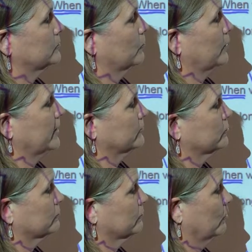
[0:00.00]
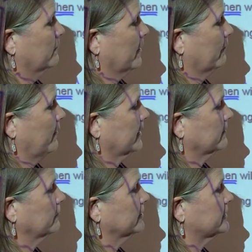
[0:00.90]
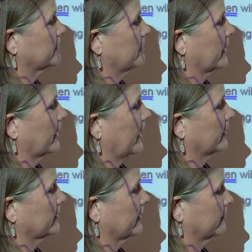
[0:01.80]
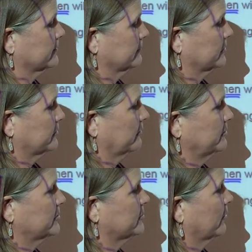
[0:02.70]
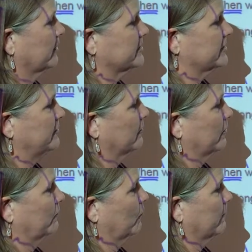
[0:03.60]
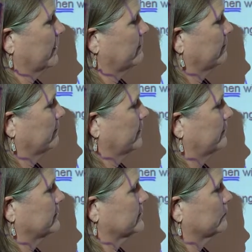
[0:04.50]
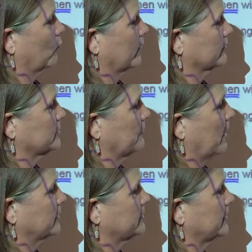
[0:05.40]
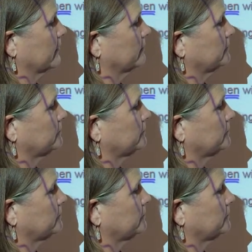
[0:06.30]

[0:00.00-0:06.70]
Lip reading: So we can scroll. Matter of fact, I'm going to tell my calculator, so just start at 0 for me. Get some weird spots here.